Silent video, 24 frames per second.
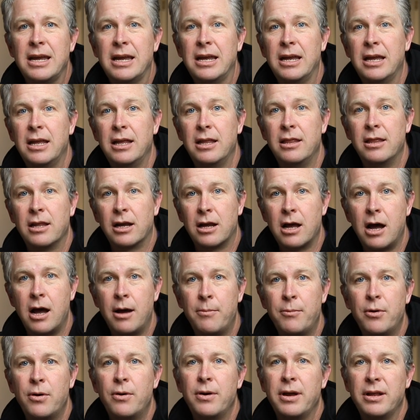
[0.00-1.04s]
In the
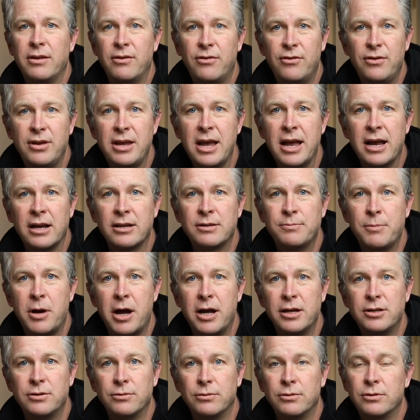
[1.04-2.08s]
combo and CX
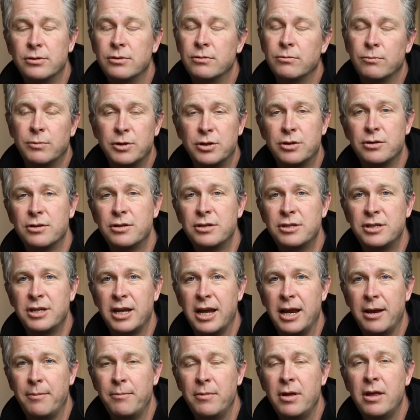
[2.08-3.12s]
modules, which are the
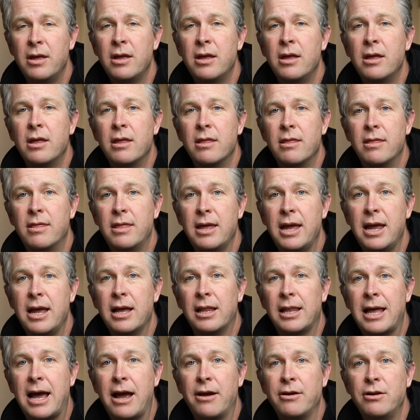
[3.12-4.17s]
same, they
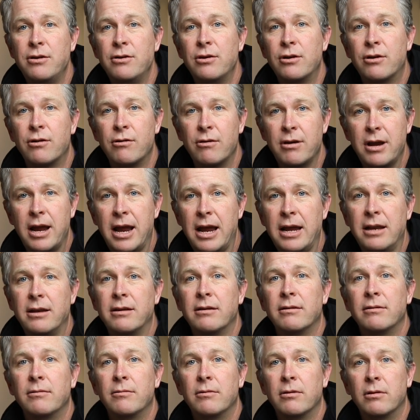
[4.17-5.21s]
allow you to
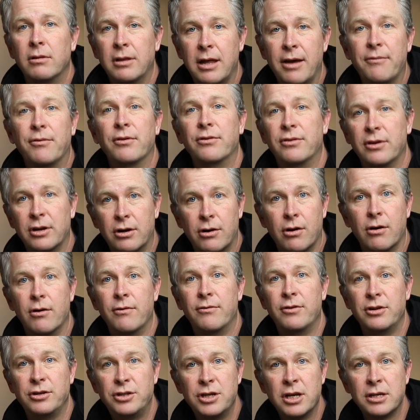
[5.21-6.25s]
create levels and
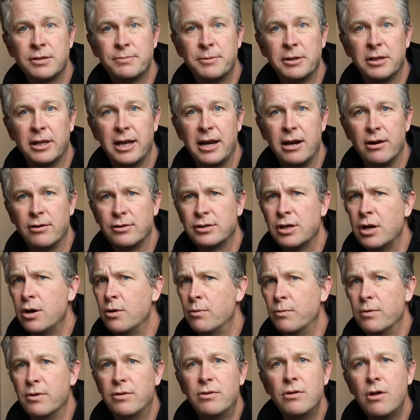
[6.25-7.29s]
curves adjustment layers
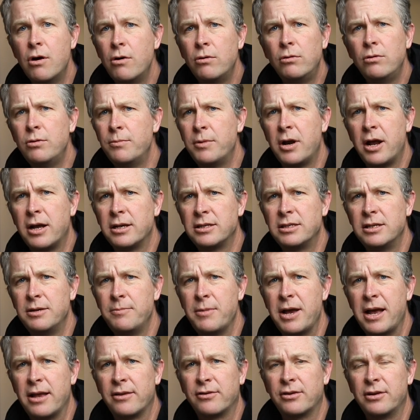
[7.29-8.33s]
with no luminosity
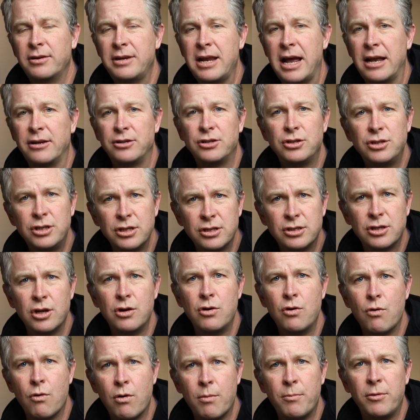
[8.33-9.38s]
mask attached, just a
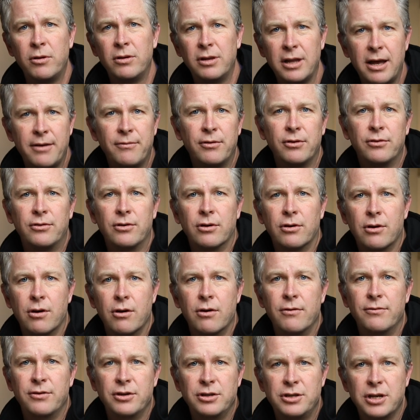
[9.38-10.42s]
normal levels or
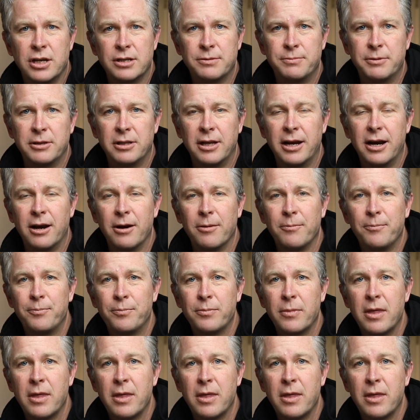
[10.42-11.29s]
curves adjustment layer.